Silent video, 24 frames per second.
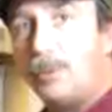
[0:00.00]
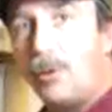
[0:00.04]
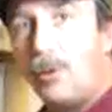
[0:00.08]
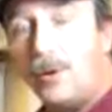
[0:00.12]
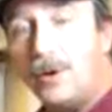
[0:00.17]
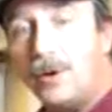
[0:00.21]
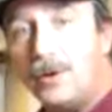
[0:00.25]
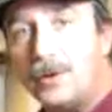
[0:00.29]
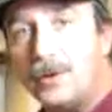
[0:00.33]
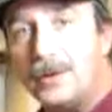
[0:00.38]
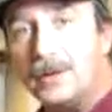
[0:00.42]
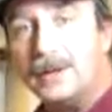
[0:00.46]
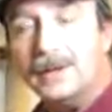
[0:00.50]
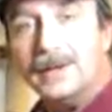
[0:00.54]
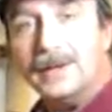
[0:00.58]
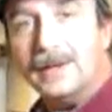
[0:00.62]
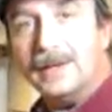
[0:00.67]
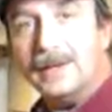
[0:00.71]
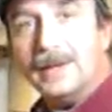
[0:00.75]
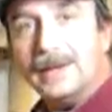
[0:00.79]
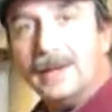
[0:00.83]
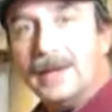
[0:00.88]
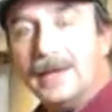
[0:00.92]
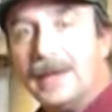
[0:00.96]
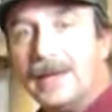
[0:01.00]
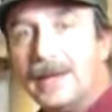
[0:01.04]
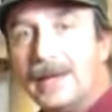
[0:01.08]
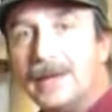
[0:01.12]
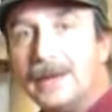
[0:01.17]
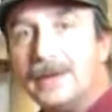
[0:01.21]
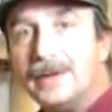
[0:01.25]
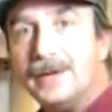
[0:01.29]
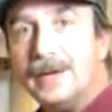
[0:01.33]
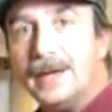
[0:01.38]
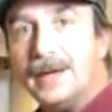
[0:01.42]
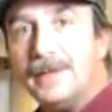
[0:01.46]
boil,
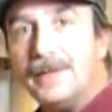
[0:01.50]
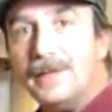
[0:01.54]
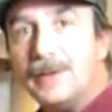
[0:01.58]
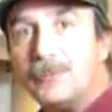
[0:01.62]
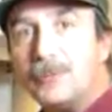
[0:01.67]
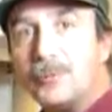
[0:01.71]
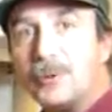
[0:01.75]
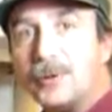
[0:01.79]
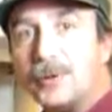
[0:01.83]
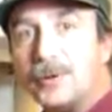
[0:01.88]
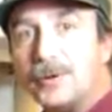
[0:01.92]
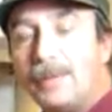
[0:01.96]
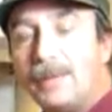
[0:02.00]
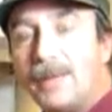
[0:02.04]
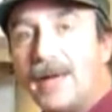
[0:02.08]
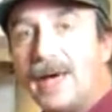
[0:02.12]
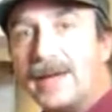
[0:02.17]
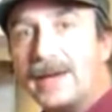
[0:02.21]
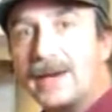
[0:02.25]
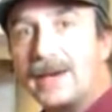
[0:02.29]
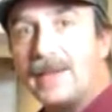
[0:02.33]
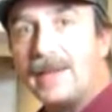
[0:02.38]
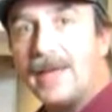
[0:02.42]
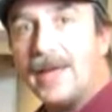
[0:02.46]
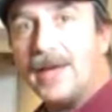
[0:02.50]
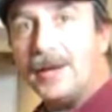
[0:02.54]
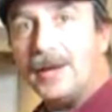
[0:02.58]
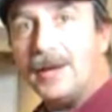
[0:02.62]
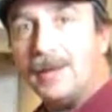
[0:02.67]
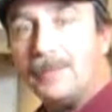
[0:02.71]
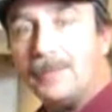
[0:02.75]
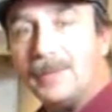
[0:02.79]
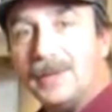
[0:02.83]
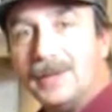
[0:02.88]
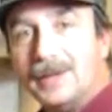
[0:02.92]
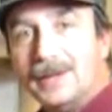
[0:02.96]
and then we're going to bottle that
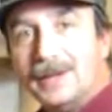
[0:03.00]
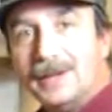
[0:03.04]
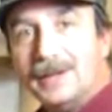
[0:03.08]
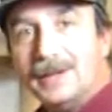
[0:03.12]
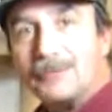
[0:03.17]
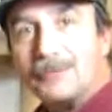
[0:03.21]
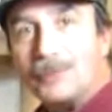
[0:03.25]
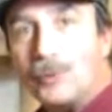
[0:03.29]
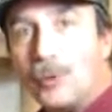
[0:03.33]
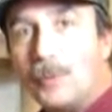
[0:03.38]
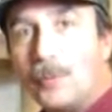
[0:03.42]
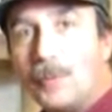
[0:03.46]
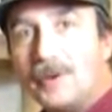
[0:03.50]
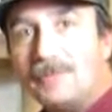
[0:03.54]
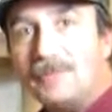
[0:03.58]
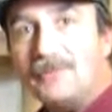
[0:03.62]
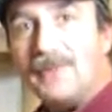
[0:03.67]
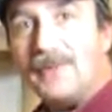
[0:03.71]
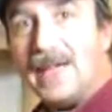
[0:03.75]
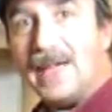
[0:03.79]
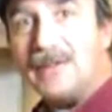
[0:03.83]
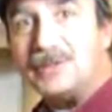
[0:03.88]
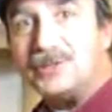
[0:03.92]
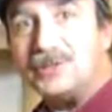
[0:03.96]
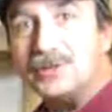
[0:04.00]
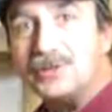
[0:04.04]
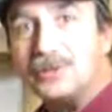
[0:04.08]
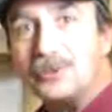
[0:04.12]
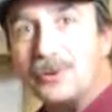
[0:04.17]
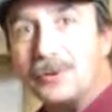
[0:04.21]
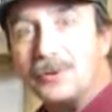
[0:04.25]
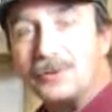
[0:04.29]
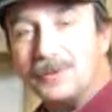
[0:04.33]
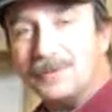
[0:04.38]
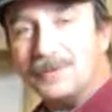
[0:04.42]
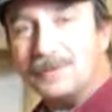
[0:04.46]
up Roman fashion
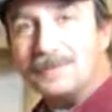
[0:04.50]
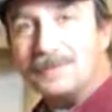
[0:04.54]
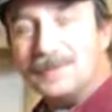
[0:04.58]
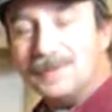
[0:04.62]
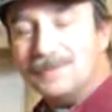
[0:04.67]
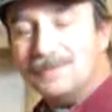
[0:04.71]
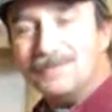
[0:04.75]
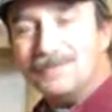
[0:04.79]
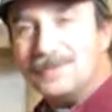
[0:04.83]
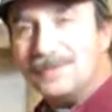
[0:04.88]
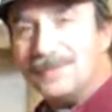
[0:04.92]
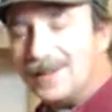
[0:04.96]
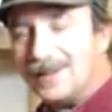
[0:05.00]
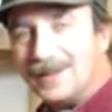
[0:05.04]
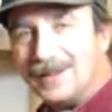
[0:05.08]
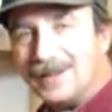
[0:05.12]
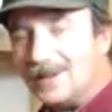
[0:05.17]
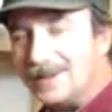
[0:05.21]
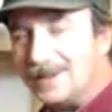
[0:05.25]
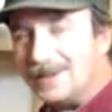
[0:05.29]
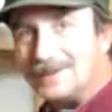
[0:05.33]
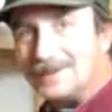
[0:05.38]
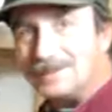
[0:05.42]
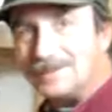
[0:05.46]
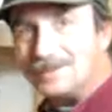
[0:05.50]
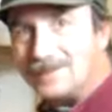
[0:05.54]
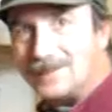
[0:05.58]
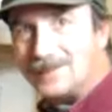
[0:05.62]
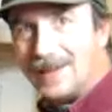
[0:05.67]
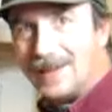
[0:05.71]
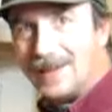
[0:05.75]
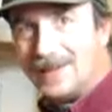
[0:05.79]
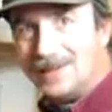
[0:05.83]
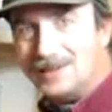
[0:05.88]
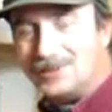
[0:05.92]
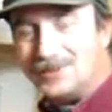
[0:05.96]
or
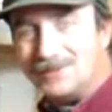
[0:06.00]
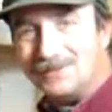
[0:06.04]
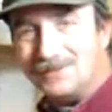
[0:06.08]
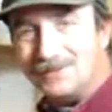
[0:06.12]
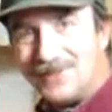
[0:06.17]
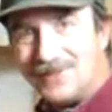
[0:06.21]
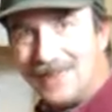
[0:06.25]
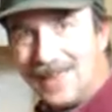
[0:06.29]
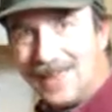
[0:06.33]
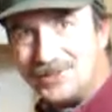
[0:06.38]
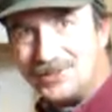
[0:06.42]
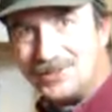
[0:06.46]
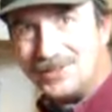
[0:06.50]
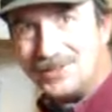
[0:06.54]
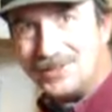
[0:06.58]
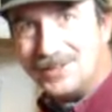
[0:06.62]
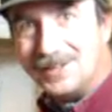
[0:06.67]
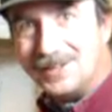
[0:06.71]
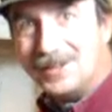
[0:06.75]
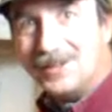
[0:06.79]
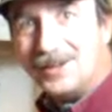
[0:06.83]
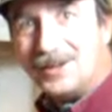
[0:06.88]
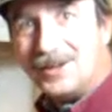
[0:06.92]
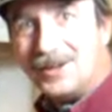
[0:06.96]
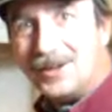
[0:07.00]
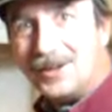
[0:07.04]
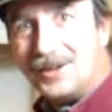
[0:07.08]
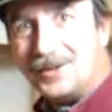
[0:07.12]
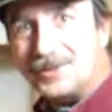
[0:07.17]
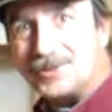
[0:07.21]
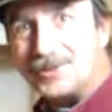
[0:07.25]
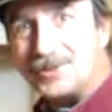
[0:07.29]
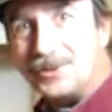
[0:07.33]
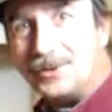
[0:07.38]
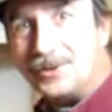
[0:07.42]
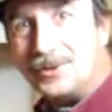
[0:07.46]
ancient fashion
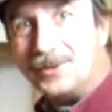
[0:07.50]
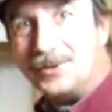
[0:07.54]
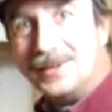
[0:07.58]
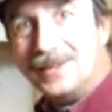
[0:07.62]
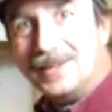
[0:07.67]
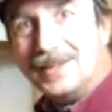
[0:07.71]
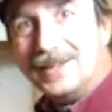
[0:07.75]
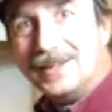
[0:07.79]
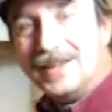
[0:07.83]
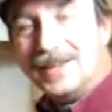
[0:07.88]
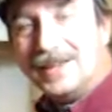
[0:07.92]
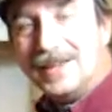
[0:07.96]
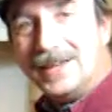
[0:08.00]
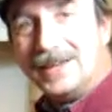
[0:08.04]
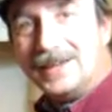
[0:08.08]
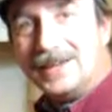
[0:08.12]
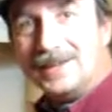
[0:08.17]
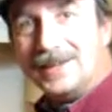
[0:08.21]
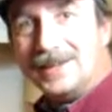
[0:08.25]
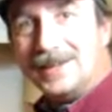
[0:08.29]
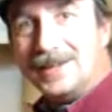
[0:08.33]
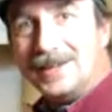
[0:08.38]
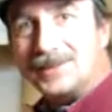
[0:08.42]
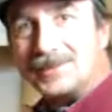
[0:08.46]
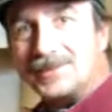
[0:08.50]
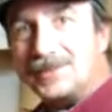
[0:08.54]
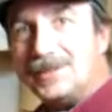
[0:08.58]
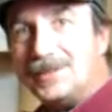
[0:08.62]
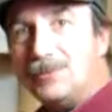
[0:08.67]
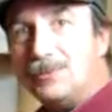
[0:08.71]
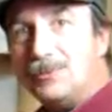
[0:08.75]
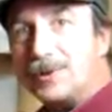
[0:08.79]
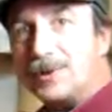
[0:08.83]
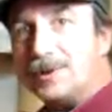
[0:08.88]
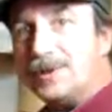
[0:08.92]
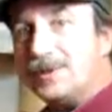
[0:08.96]
also, and
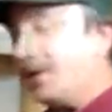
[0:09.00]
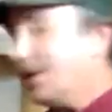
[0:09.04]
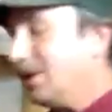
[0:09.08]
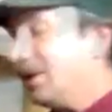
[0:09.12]
see what it